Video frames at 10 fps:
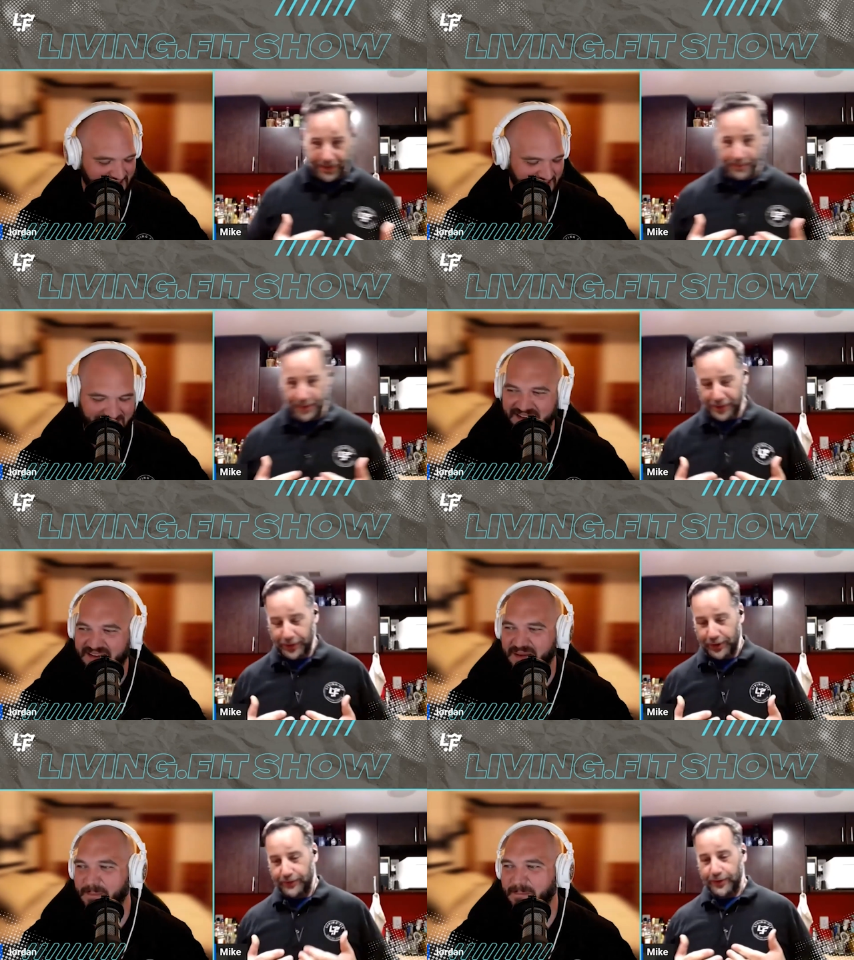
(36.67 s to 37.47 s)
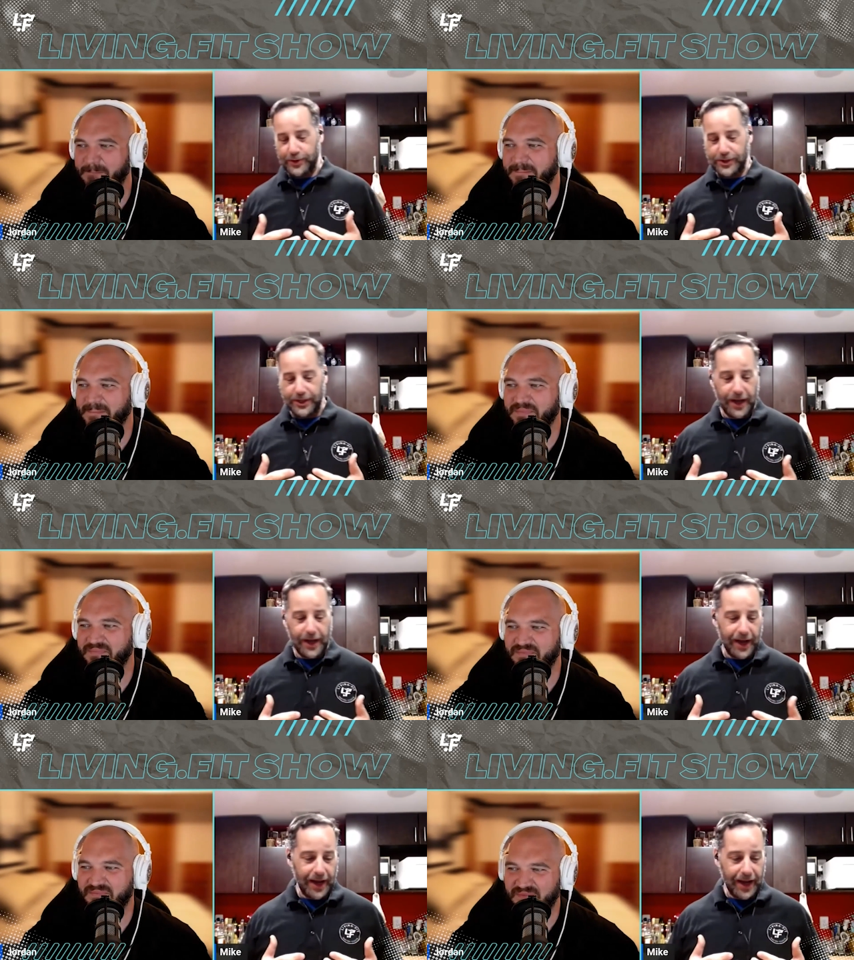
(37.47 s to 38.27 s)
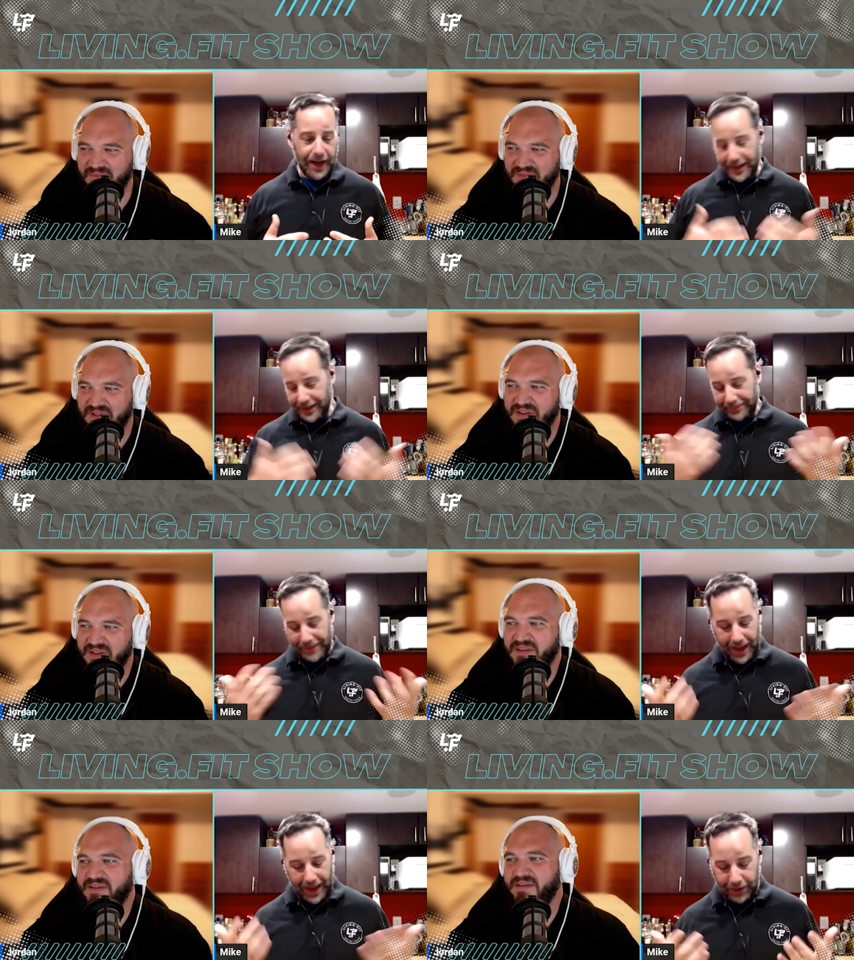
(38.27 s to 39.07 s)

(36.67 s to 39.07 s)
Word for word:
Speaker 1: muscle confusion, uh, I don't know.